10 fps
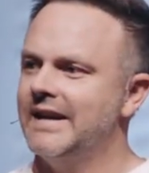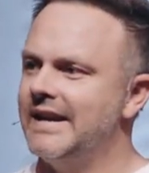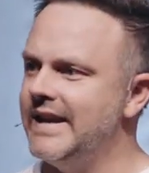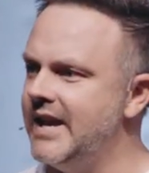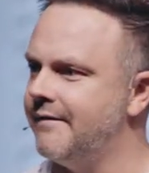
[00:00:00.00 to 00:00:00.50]

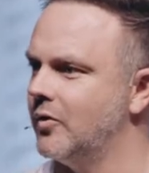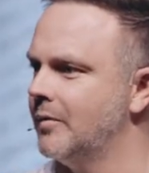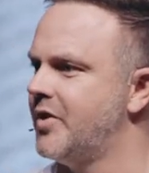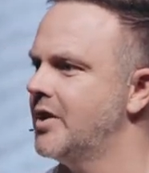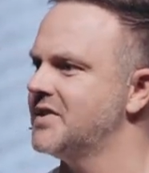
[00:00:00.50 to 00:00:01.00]
evil,
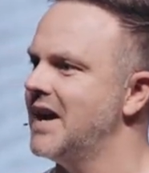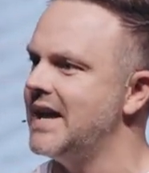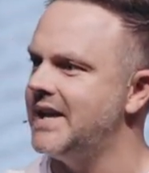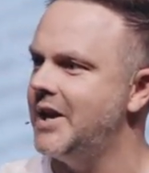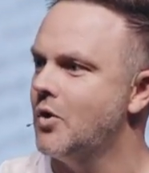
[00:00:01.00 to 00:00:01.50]
there's a
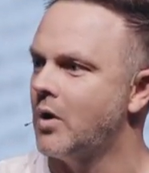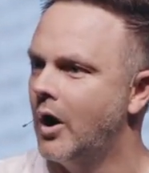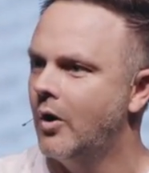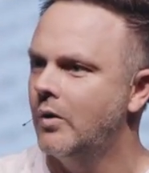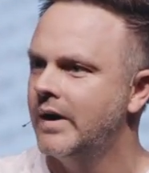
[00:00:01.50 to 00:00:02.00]

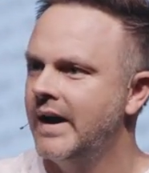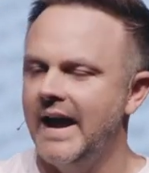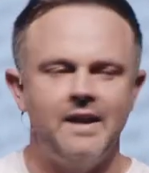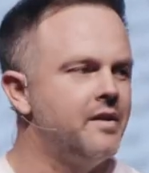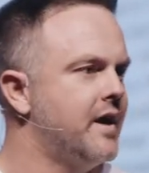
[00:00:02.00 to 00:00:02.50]
hero
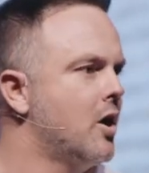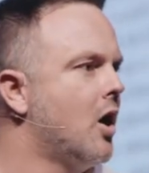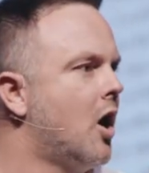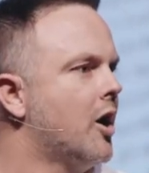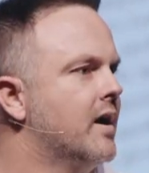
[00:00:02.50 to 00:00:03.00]
and there
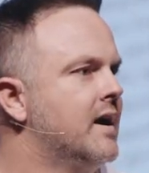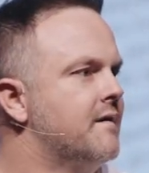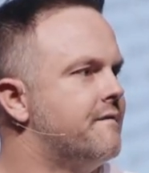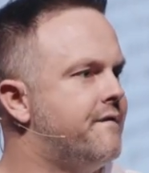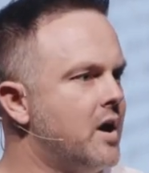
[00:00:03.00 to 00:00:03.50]
are
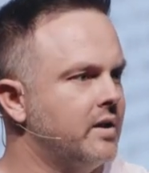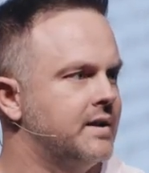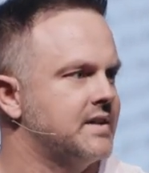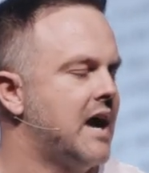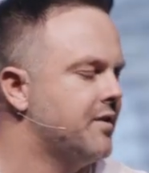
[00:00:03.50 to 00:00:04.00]
villains. I have a